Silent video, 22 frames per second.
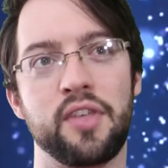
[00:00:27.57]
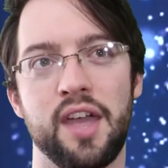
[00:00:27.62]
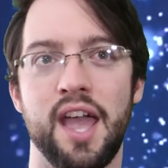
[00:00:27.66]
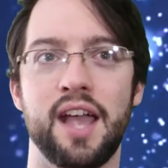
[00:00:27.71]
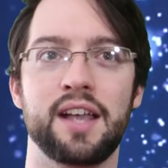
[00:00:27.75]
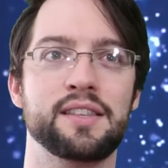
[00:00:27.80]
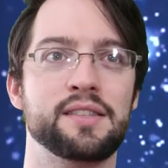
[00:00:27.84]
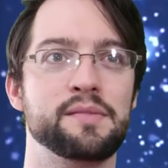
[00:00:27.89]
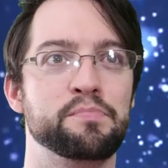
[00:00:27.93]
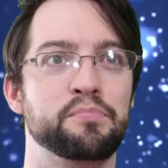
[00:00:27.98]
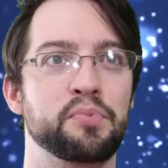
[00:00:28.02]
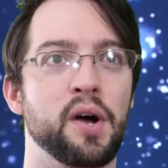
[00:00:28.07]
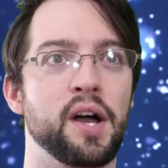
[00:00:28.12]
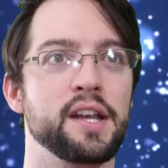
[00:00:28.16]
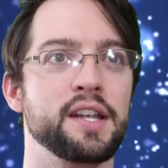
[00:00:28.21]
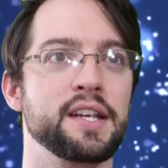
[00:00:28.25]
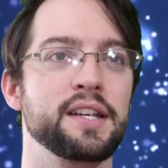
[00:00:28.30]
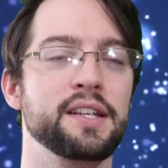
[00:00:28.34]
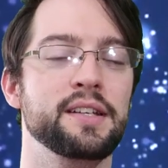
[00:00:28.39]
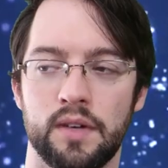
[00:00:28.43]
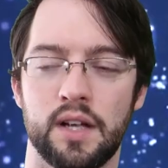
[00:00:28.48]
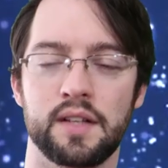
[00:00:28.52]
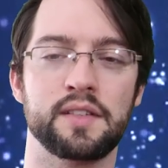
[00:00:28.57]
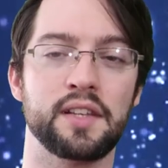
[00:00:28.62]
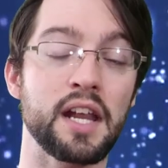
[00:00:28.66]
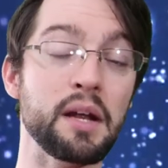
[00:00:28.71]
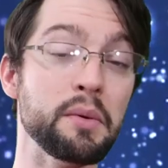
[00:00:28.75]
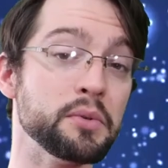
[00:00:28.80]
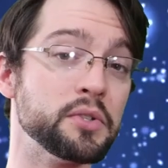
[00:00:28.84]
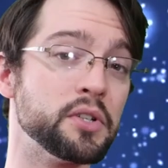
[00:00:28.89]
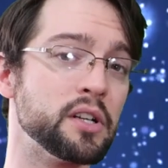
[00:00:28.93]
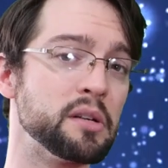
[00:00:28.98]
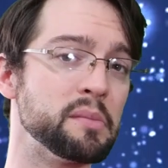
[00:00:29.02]
Thanks, buddy. And
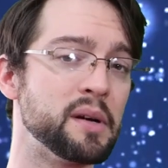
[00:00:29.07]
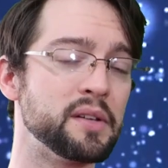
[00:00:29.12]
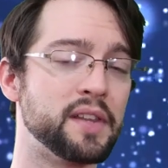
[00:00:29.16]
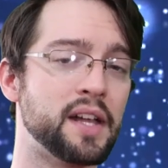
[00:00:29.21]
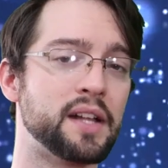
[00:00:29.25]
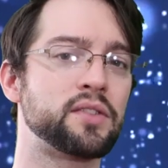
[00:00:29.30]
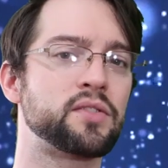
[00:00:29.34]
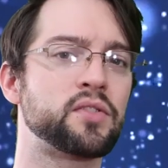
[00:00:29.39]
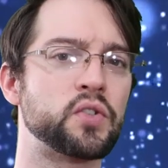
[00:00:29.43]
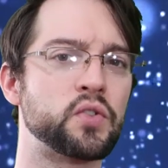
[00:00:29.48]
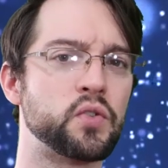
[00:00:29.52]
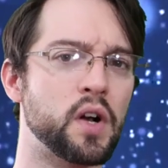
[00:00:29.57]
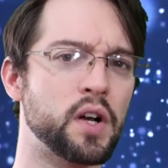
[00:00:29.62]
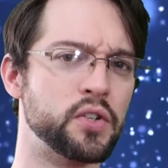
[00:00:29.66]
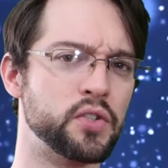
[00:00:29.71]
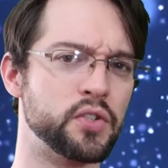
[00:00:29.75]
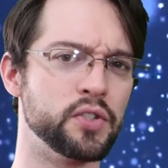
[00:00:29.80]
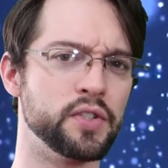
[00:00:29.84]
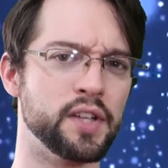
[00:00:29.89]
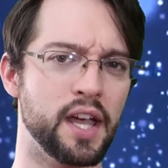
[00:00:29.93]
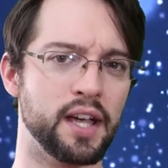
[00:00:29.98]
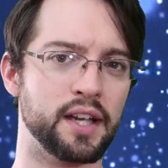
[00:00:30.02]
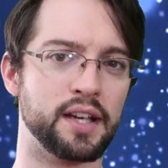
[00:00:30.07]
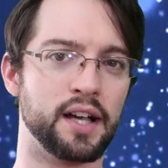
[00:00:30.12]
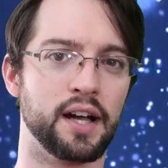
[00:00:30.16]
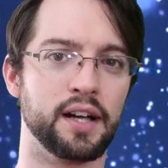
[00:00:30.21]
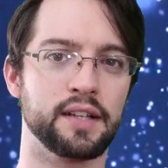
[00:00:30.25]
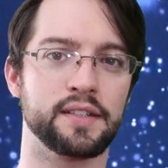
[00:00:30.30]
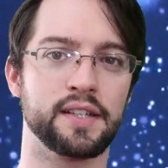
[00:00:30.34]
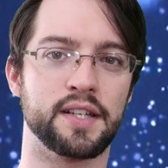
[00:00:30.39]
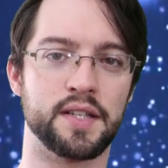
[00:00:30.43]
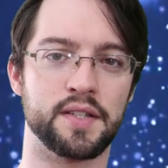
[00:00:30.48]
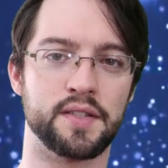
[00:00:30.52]
today we're talking about that structure deck
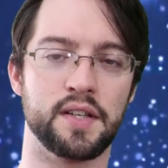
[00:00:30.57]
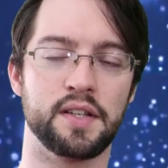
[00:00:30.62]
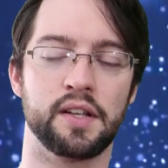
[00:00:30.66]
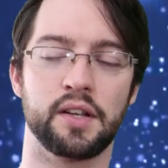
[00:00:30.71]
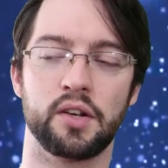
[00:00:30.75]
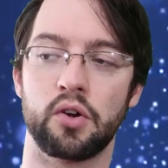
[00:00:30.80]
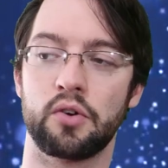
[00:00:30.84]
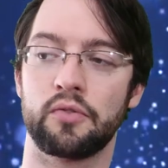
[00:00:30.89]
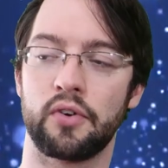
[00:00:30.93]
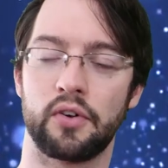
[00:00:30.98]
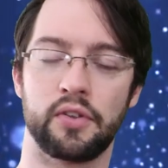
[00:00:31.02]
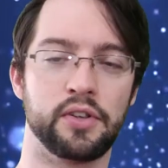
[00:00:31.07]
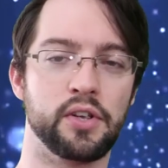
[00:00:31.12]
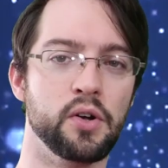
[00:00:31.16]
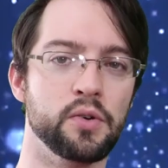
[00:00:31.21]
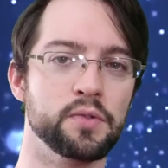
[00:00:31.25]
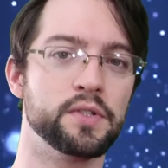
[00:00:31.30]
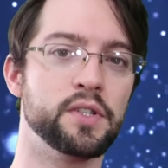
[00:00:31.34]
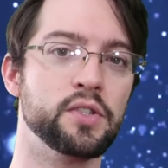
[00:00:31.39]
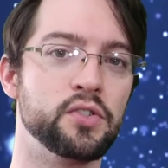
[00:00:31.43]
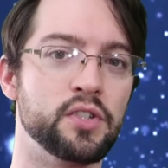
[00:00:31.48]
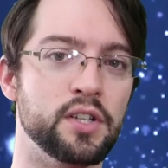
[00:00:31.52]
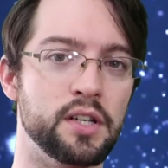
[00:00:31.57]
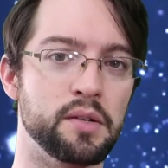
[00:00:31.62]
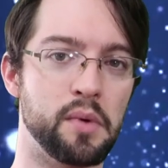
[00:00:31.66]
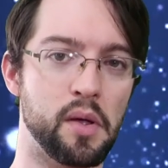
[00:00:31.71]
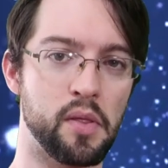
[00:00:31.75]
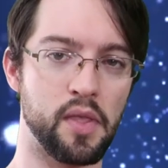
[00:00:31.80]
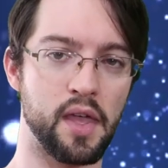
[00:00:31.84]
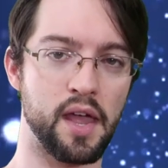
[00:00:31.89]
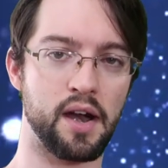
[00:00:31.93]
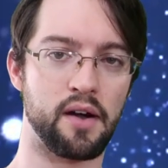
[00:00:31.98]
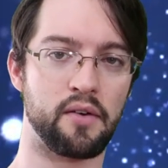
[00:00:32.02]
contest they did over on the
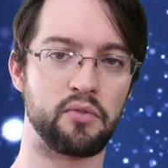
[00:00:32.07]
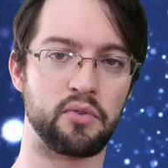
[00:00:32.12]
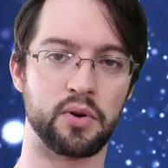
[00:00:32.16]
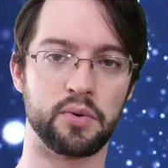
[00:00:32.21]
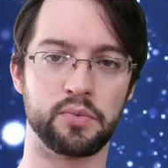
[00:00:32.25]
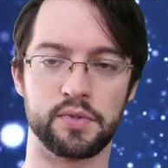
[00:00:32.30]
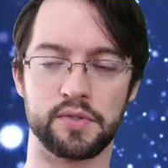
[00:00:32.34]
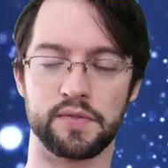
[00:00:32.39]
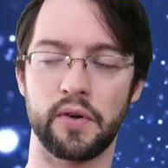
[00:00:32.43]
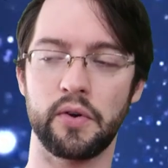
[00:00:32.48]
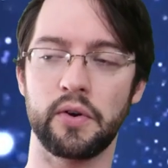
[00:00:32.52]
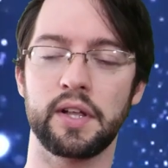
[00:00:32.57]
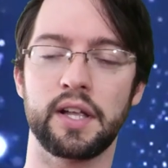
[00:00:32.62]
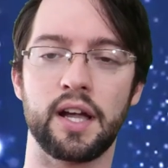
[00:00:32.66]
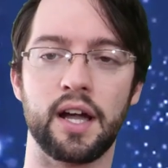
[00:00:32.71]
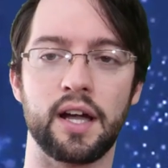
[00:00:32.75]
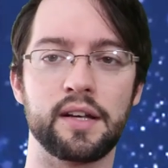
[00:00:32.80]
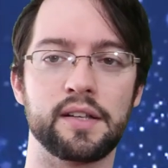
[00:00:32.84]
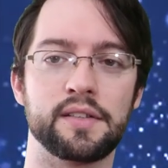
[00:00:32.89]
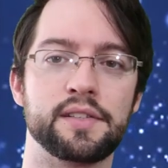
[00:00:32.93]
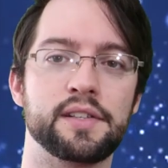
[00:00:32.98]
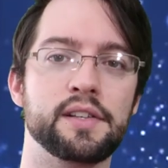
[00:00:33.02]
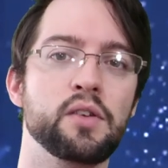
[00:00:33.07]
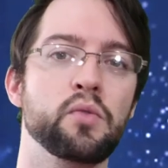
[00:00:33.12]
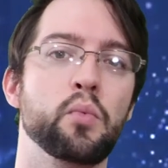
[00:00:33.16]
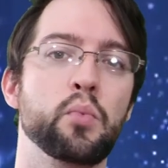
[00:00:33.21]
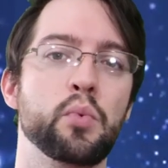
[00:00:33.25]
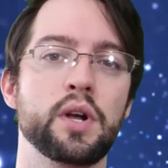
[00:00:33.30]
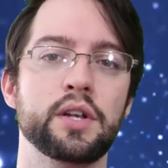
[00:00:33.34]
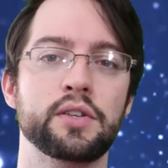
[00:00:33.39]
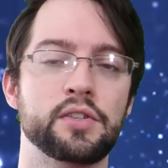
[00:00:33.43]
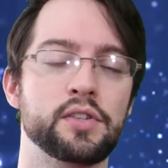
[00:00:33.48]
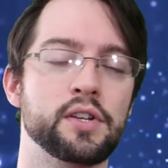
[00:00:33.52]
OCG that everyone was voting on to see
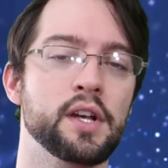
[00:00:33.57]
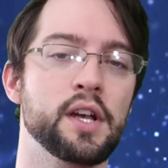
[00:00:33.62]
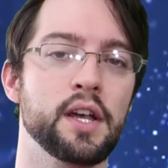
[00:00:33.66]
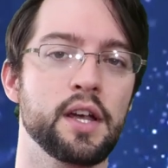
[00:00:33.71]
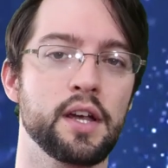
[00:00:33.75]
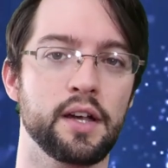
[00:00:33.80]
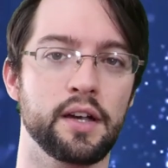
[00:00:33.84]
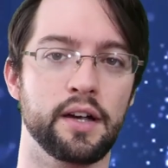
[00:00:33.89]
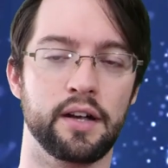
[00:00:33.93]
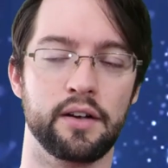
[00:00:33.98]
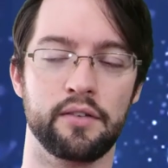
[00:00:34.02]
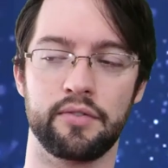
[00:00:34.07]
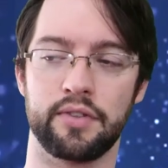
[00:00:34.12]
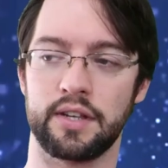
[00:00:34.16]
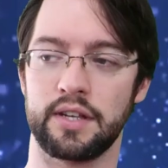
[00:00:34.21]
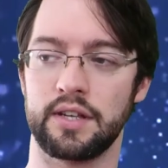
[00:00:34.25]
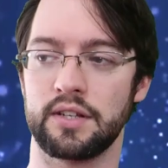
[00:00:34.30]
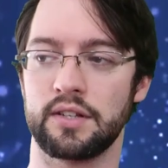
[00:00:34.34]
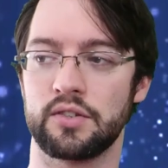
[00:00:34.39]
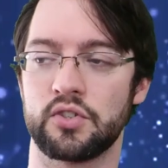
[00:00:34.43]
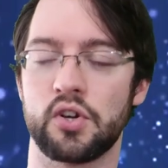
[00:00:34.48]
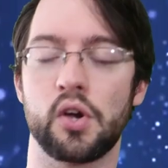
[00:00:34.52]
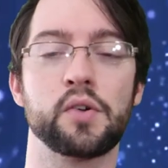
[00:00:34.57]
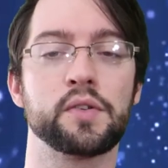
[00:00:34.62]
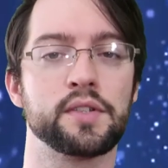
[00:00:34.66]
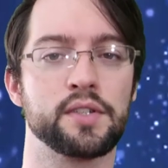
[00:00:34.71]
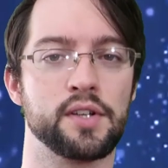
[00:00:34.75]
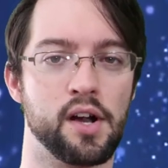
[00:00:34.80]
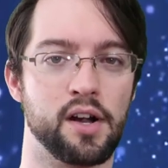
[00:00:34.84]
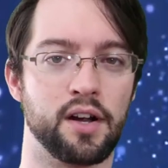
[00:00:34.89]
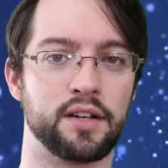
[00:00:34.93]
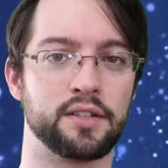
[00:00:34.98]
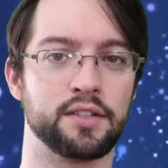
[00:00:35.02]
which of the
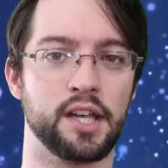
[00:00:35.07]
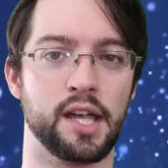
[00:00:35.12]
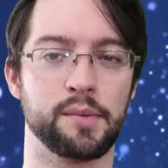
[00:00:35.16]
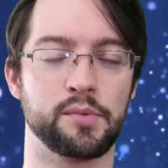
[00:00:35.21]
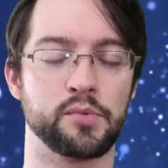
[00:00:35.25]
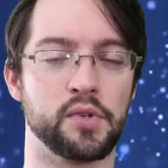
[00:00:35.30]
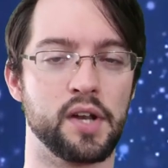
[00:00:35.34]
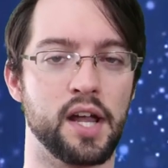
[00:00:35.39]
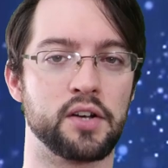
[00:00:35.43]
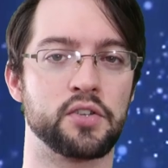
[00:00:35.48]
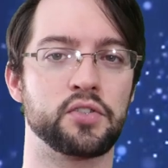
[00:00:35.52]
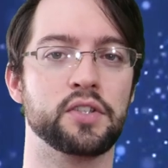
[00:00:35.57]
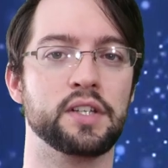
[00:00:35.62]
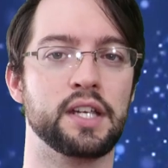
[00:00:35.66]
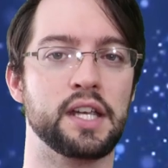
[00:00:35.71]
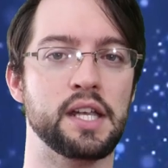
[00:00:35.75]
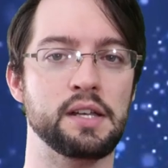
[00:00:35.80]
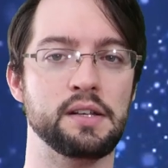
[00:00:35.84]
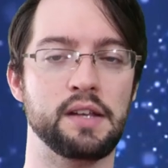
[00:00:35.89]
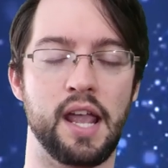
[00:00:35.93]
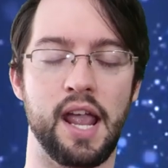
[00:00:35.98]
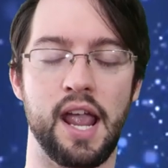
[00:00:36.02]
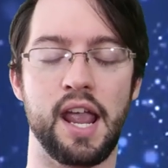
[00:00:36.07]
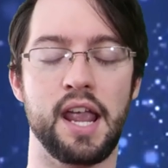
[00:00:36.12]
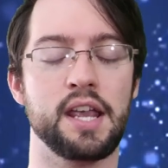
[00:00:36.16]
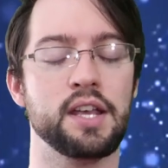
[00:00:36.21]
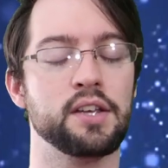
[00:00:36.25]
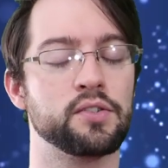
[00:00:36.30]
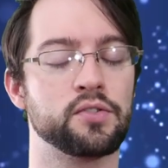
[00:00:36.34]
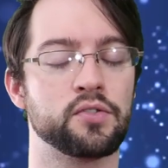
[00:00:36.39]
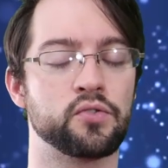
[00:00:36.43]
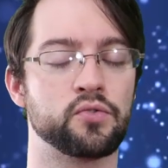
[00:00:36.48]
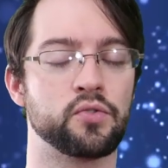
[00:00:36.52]
chosen archetypes would actually get
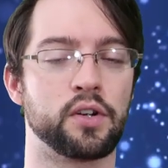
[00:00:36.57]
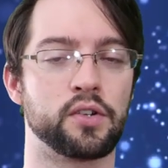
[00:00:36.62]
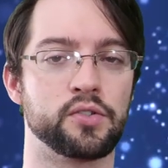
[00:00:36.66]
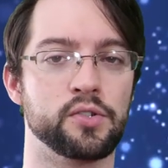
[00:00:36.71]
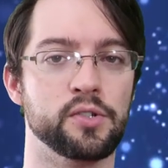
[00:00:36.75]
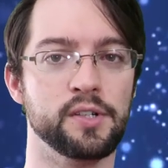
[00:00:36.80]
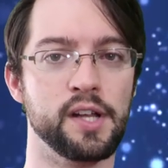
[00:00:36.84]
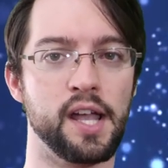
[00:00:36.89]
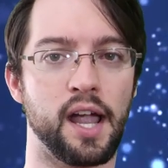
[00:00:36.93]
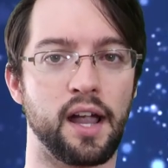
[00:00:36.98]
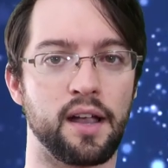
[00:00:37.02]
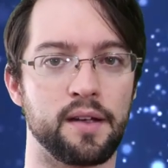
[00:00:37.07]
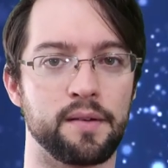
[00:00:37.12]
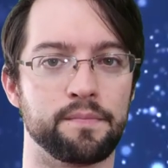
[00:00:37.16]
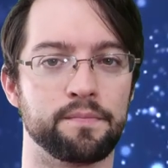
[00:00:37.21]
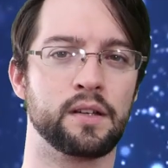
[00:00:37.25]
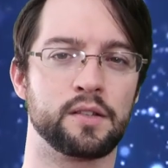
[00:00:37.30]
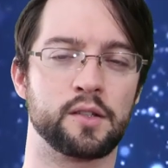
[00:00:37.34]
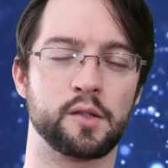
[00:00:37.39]
a structure deck.